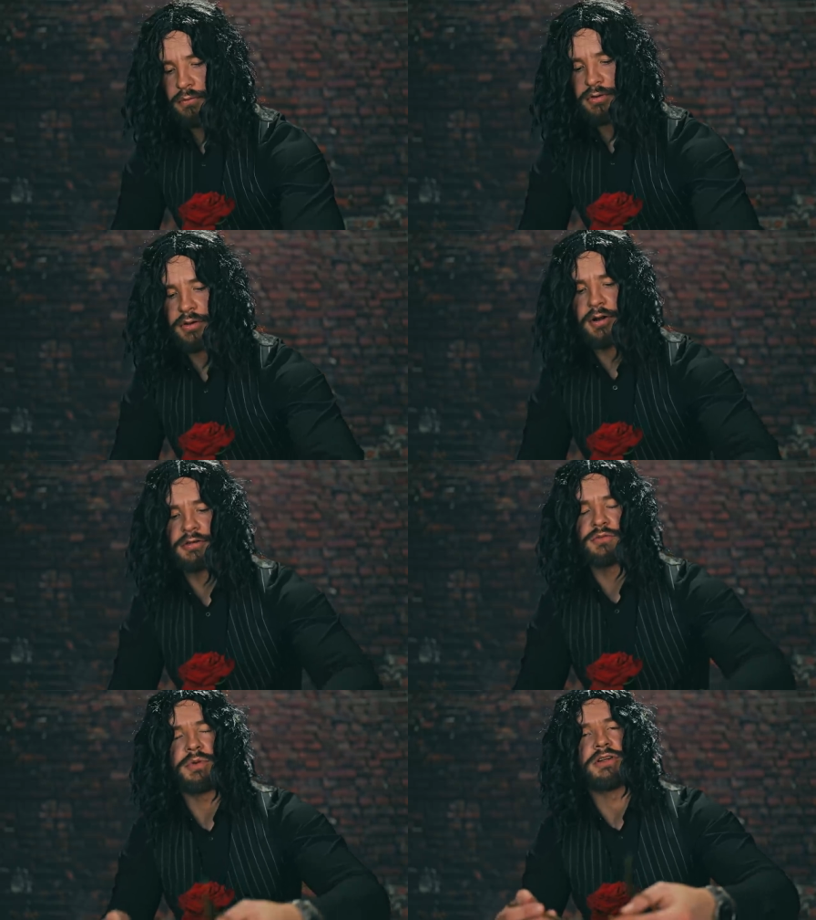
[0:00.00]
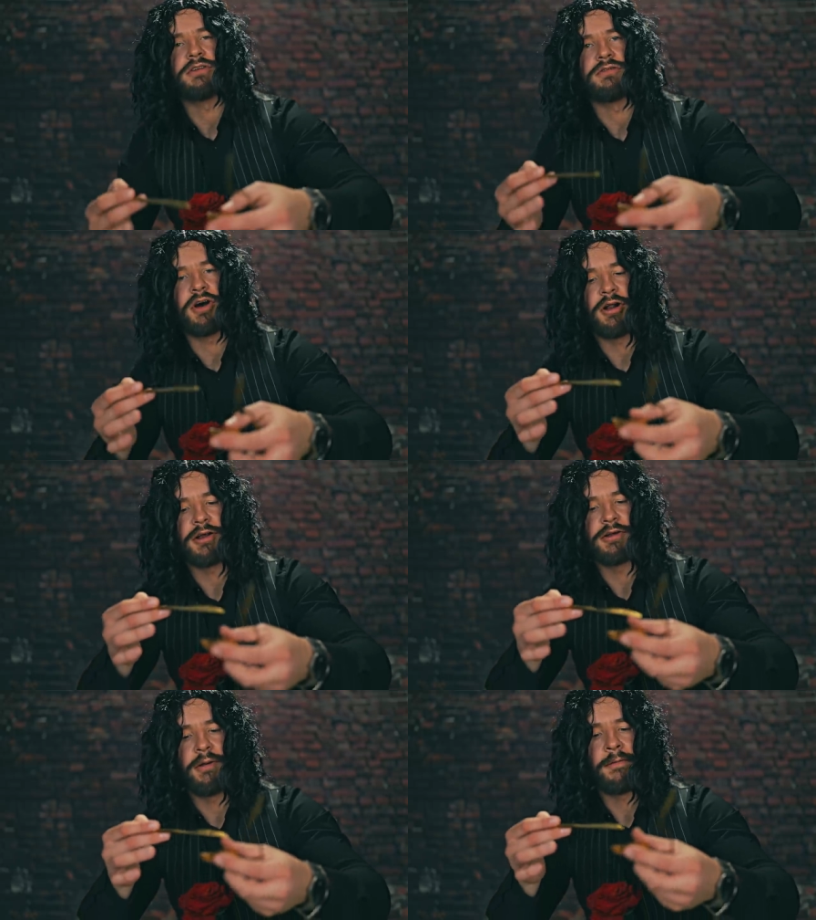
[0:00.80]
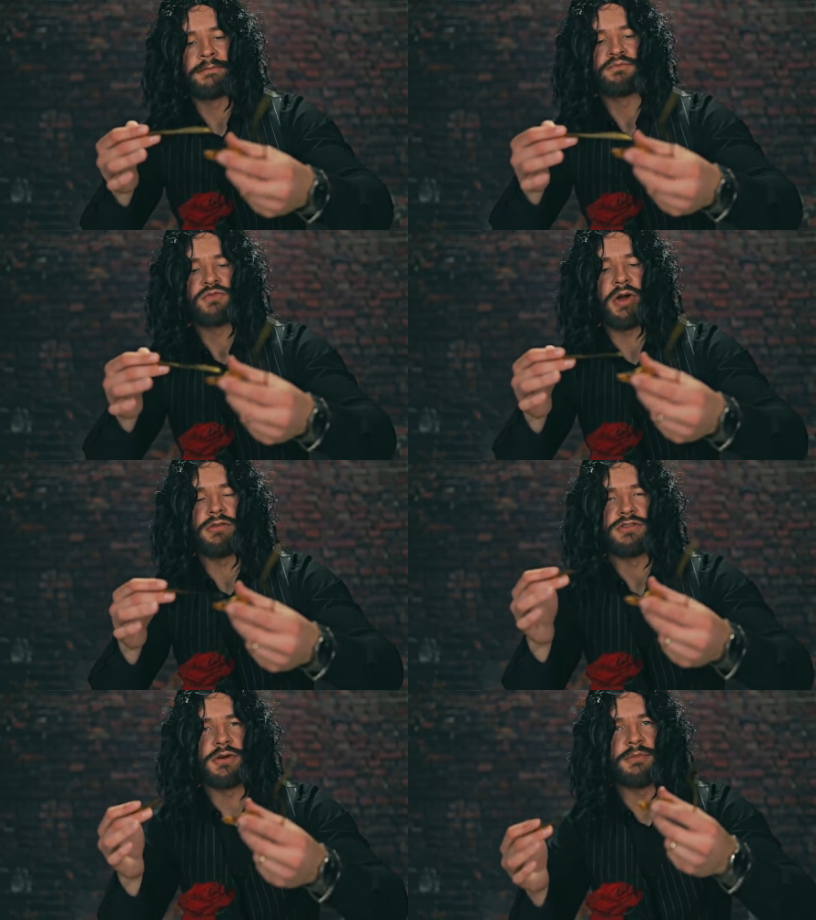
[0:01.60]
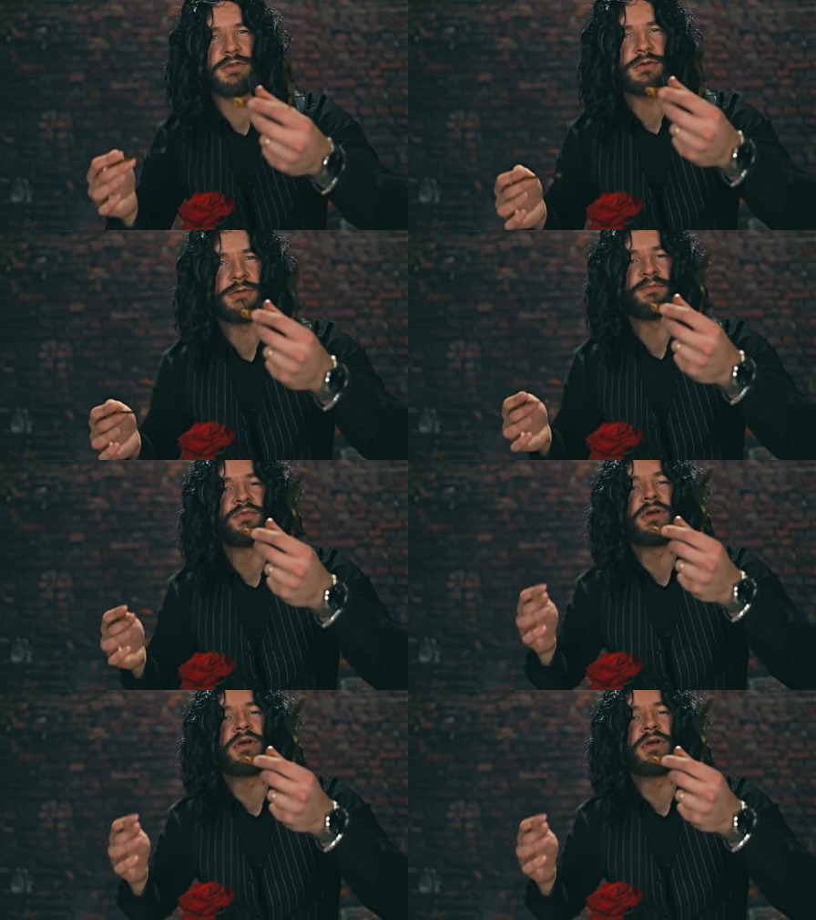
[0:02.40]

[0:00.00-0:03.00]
With a little bit of garlic on top as well,